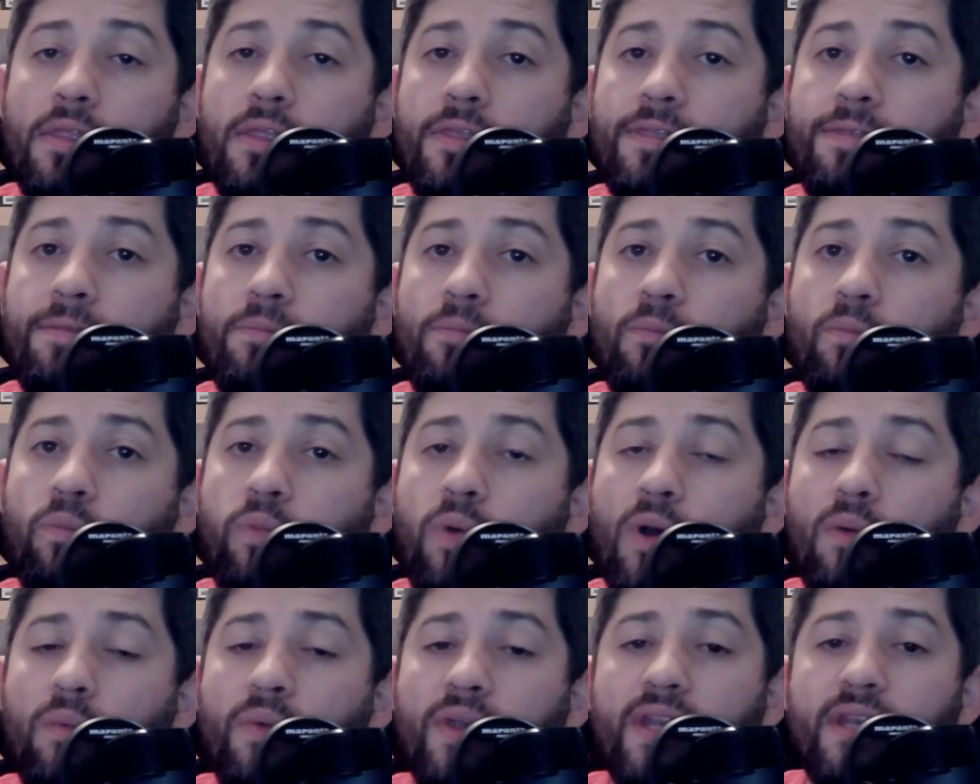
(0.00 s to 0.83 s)

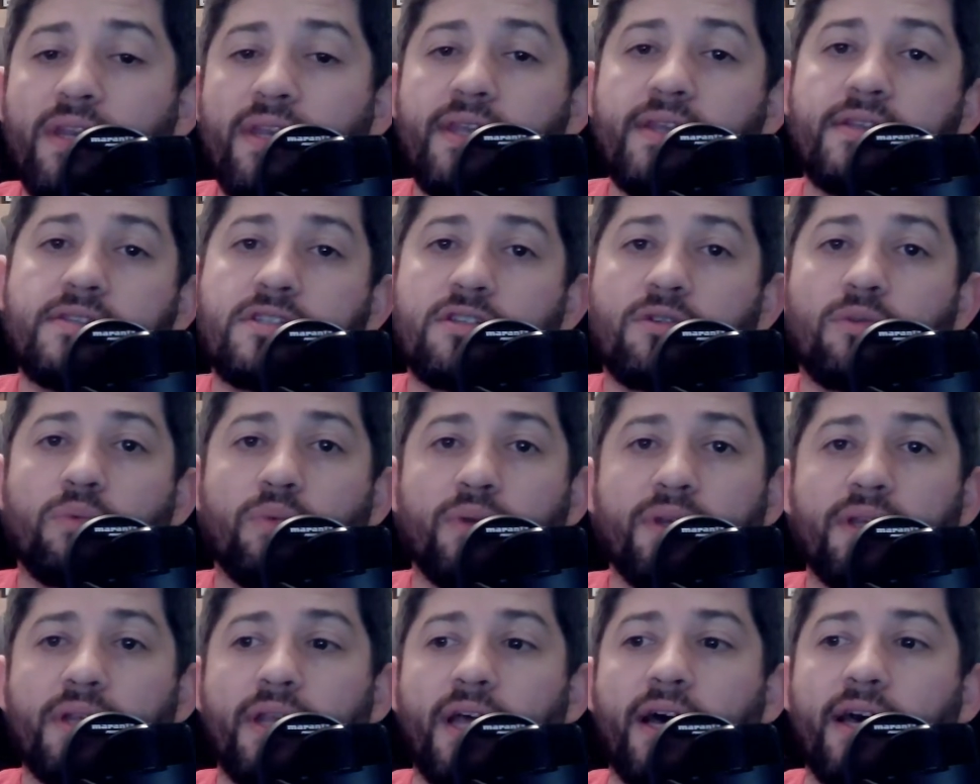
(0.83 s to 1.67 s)
what we need to
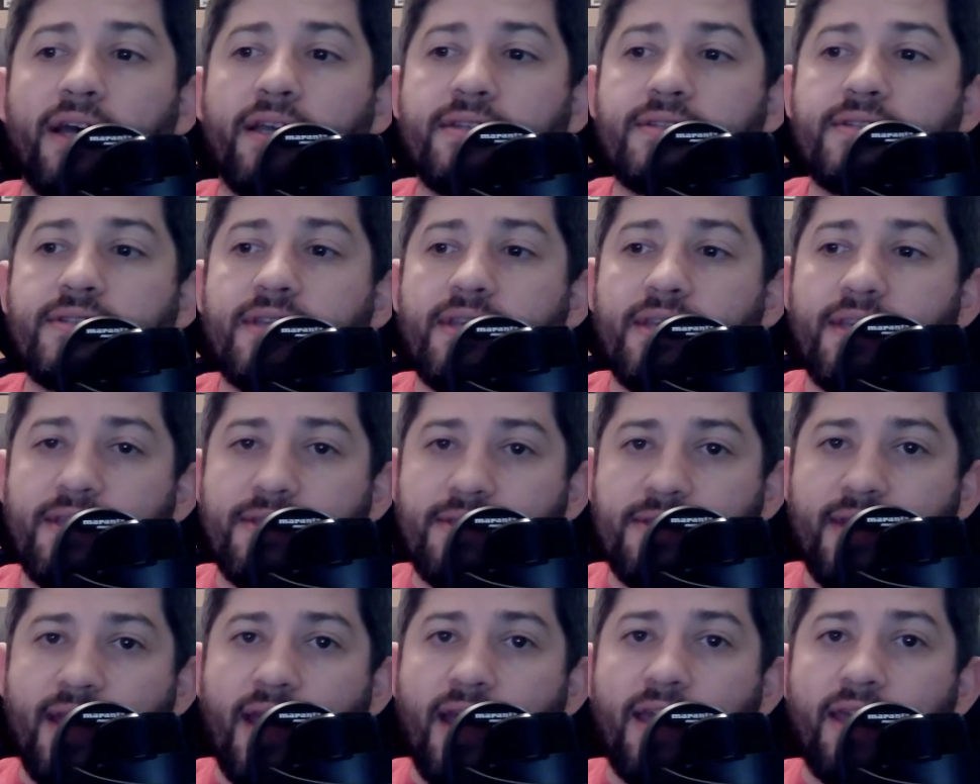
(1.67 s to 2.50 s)
realize
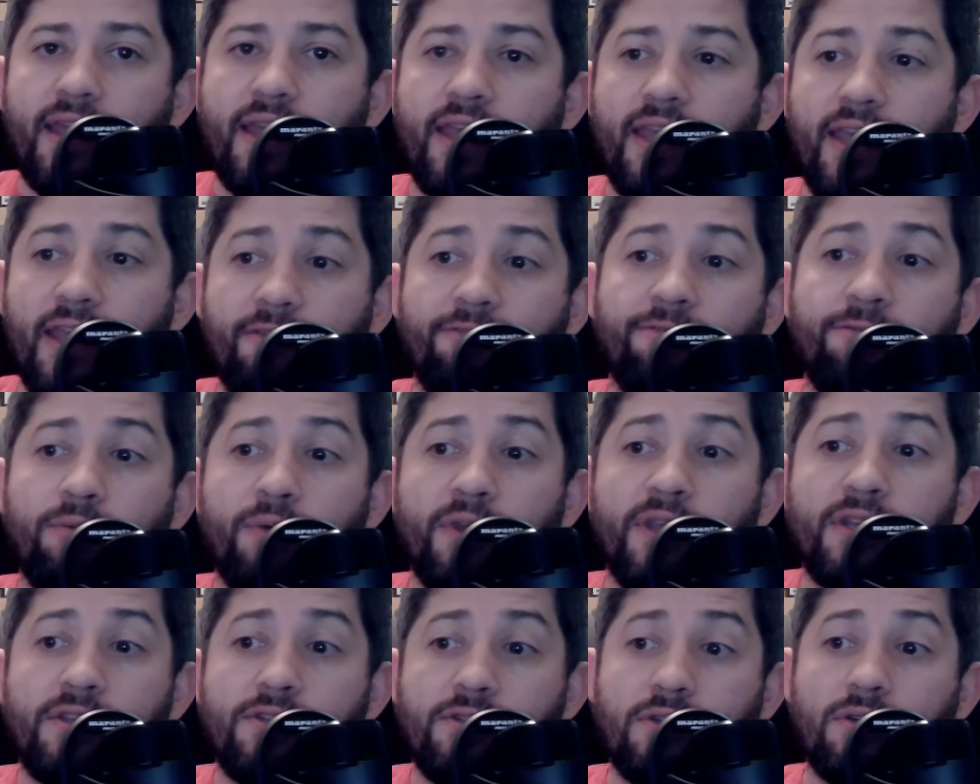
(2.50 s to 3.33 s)
is that if
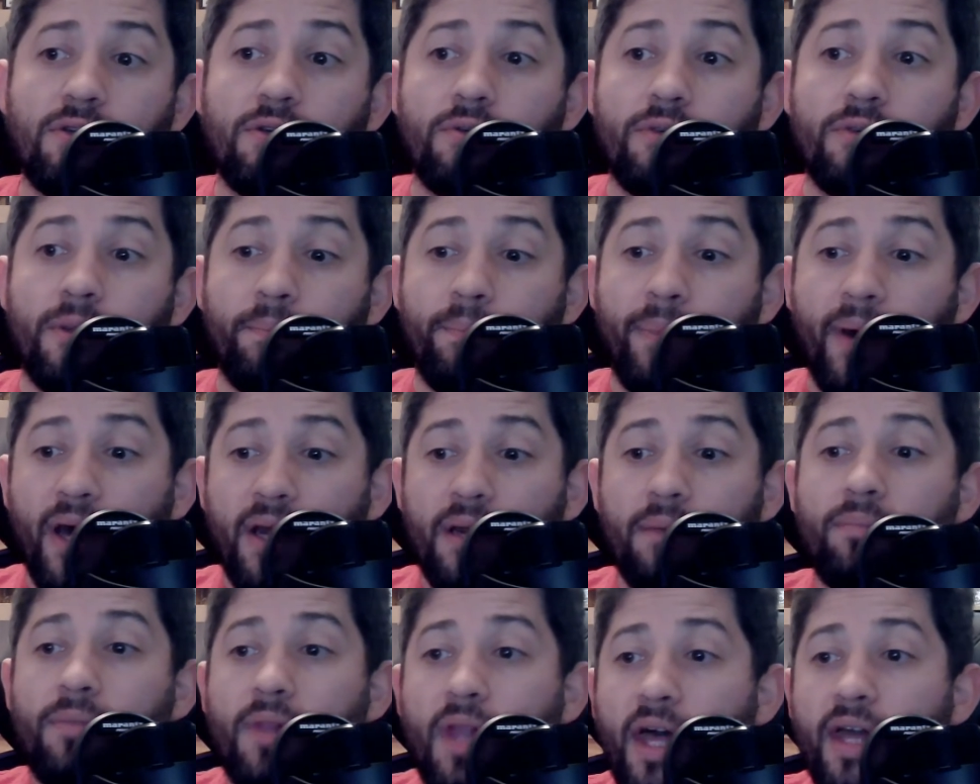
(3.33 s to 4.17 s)
we do, the
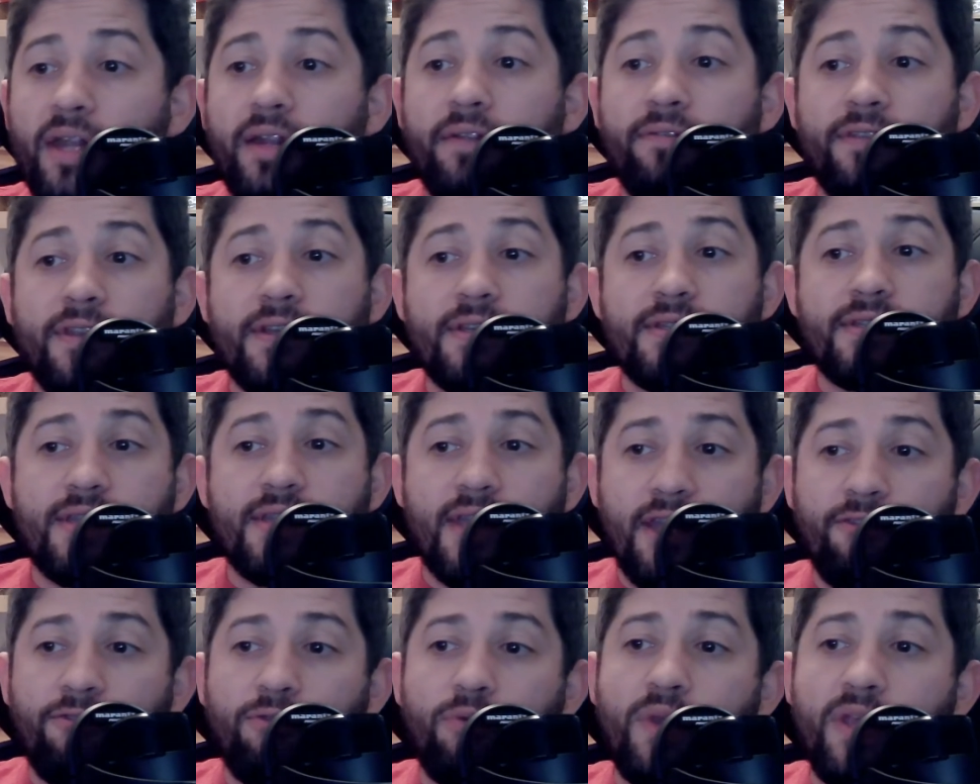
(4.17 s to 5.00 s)
bottom line of this,
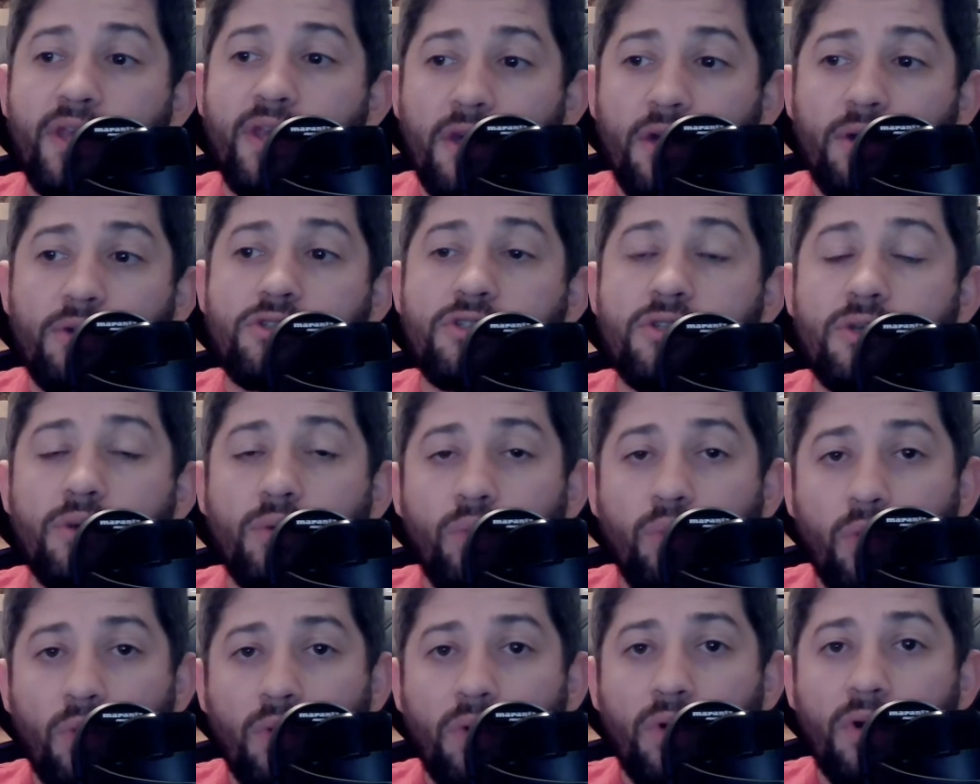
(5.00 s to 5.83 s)
if we go to
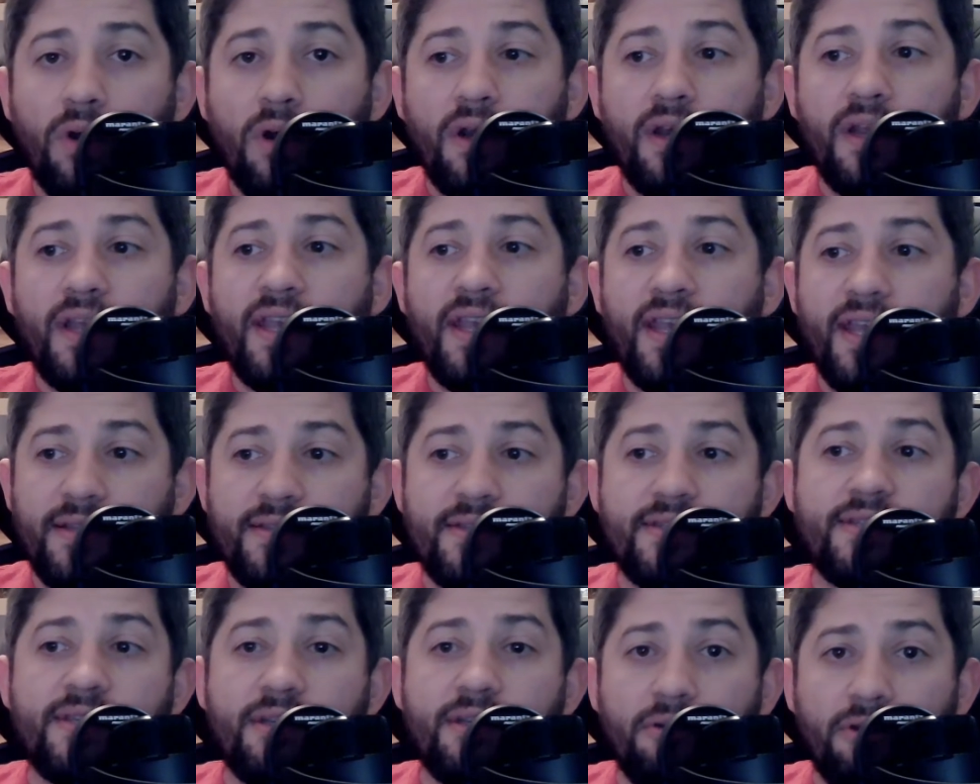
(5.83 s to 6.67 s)
war in
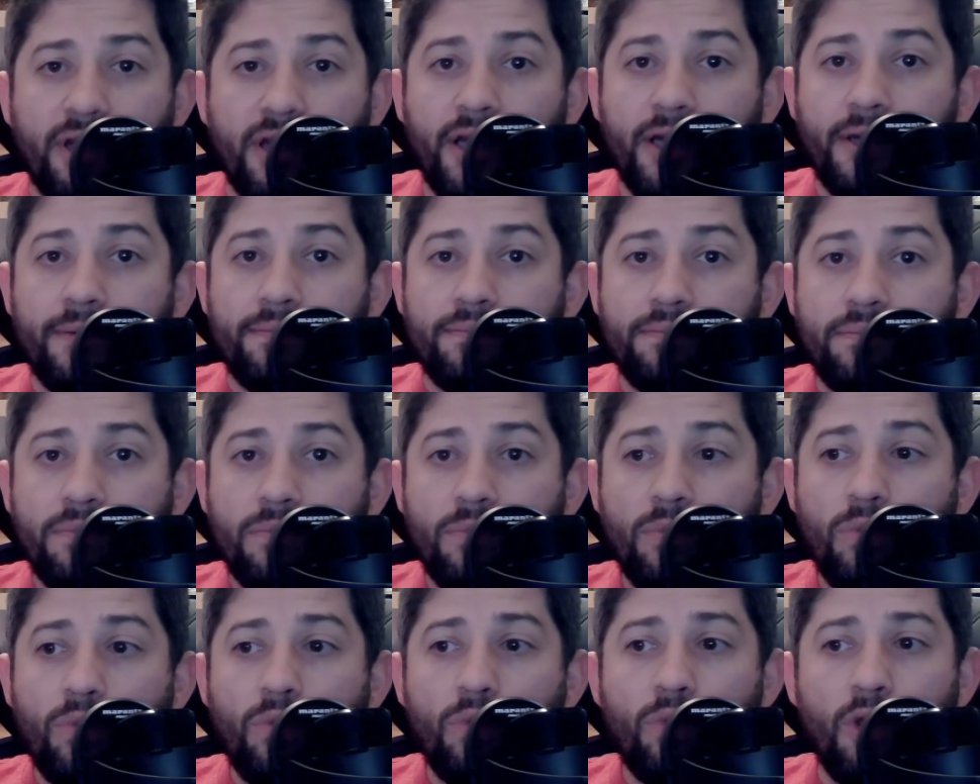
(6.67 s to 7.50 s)
Syria
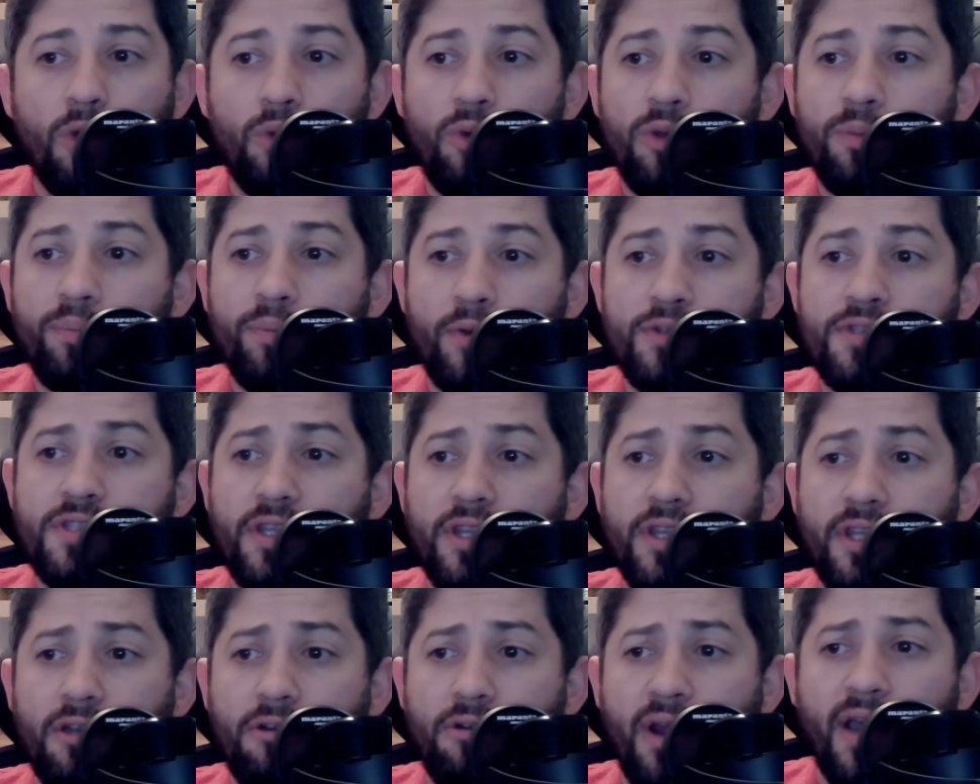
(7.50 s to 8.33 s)
with boots
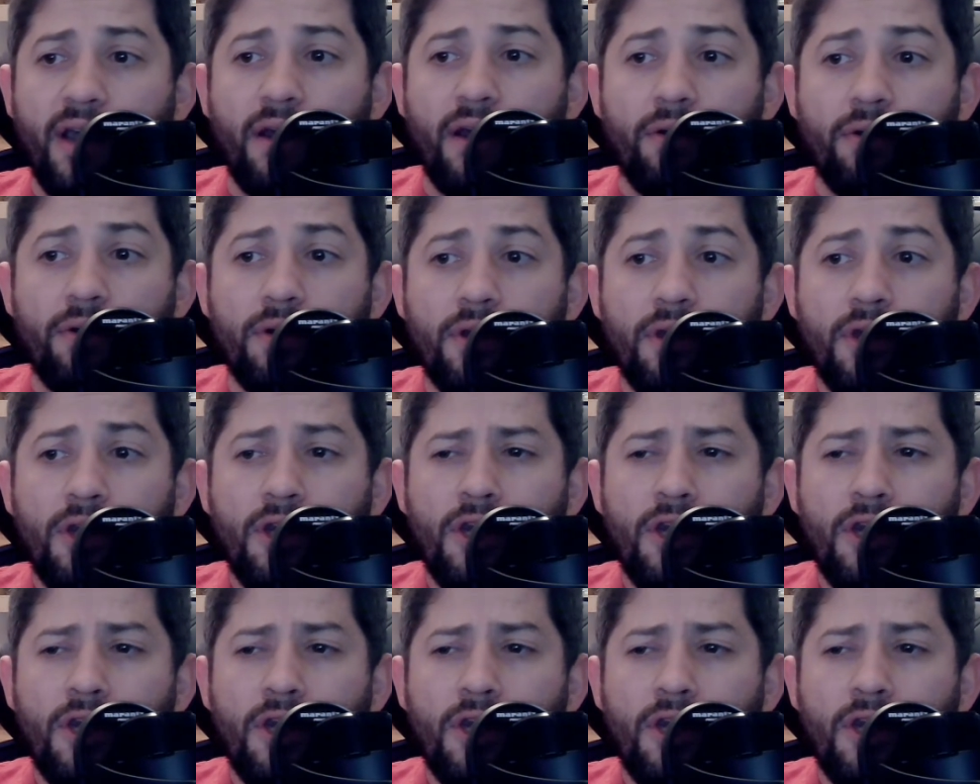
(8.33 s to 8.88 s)
on the ground,